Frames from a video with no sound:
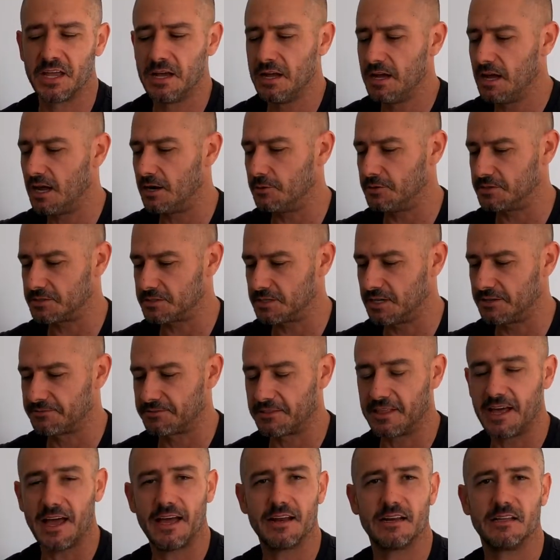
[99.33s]
Anyways, enough of
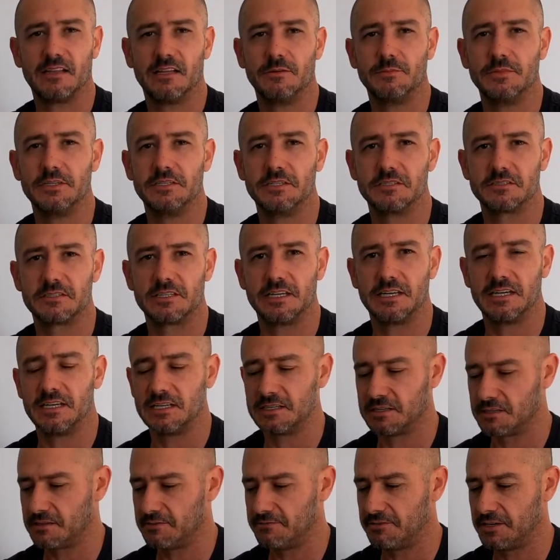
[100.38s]
that. Let me just get
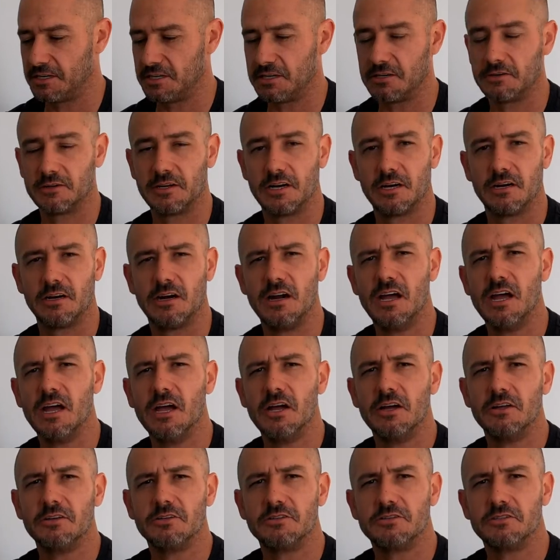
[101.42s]
into the video here.
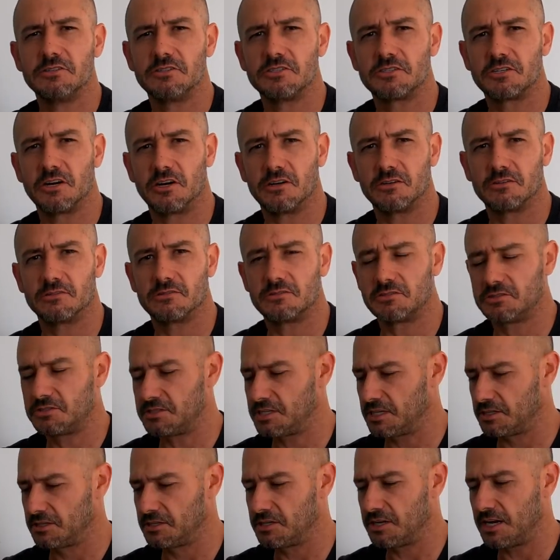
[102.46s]
Start
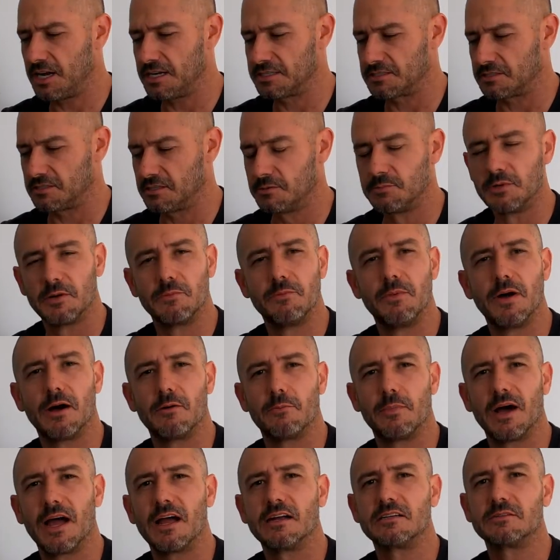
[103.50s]
telling you guys a little bit about
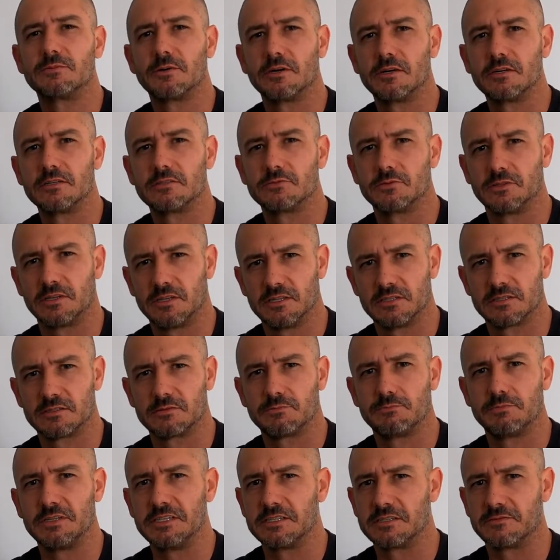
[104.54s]
my experience with
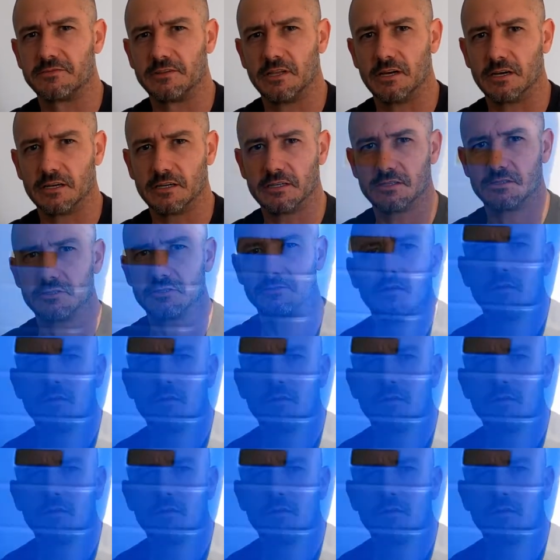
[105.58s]
this piece of luggage.